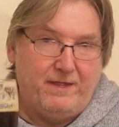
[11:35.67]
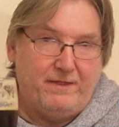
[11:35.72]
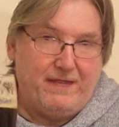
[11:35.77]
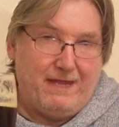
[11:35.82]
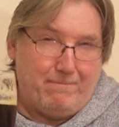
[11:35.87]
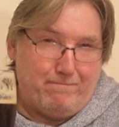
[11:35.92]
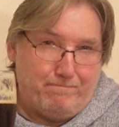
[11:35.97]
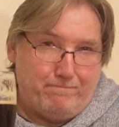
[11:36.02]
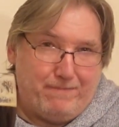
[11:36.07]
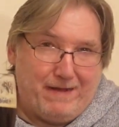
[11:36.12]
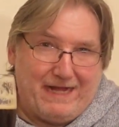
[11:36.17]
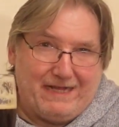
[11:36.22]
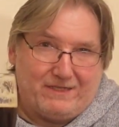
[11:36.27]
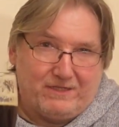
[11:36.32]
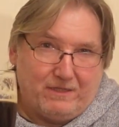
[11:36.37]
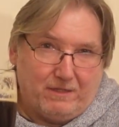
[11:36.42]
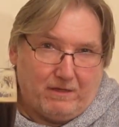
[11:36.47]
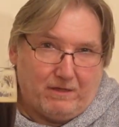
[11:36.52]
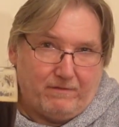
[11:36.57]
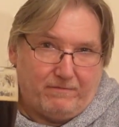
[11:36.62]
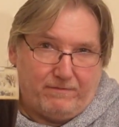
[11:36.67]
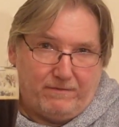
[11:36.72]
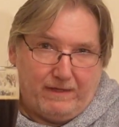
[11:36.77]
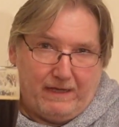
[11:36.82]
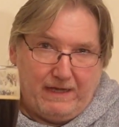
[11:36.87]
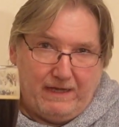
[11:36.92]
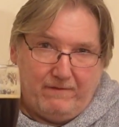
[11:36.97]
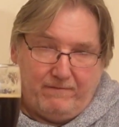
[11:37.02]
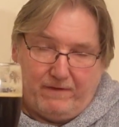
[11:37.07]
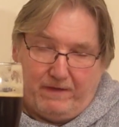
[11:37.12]
that packs a lot of
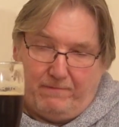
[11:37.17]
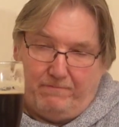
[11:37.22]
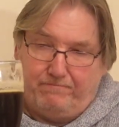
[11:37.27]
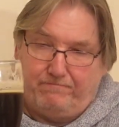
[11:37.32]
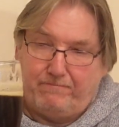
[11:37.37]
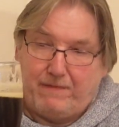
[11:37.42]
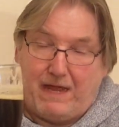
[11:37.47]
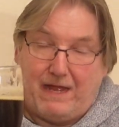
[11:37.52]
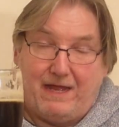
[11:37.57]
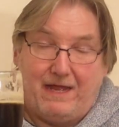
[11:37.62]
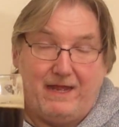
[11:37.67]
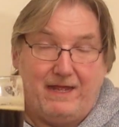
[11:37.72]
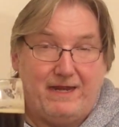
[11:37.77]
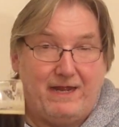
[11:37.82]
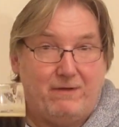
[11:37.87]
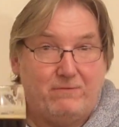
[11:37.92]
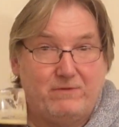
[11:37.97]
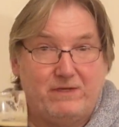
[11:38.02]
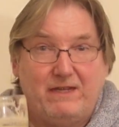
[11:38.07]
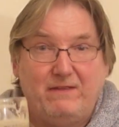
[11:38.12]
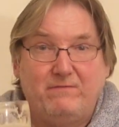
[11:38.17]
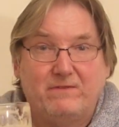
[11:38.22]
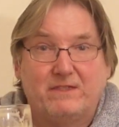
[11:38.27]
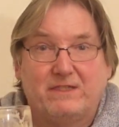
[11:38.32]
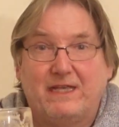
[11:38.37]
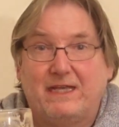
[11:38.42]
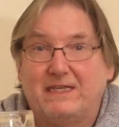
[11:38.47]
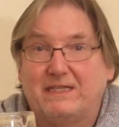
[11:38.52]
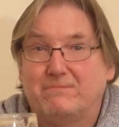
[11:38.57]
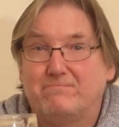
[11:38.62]
flavour, and I would even
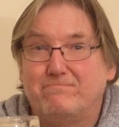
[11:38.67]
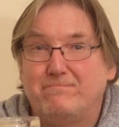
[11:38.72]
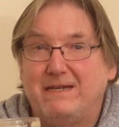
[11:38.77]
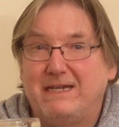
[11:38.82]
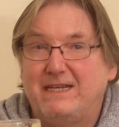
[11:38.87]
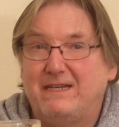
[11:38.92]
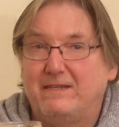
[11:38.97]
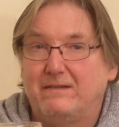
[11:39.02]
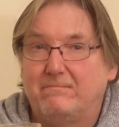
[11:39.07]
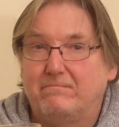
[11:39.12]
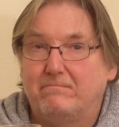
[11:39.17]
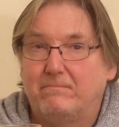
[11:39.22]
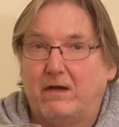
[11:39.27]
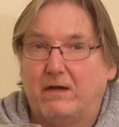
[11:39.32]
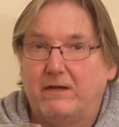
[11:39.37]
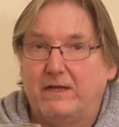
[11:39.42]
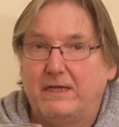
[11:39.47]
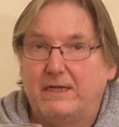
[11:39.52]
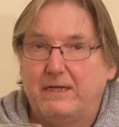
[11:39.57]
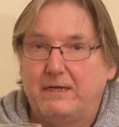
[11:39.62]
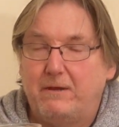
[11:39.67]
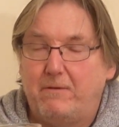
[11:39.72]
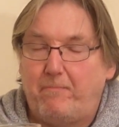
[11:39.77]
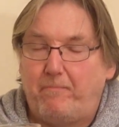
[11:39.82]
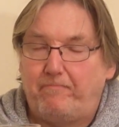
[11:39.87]
say it's medium bodied.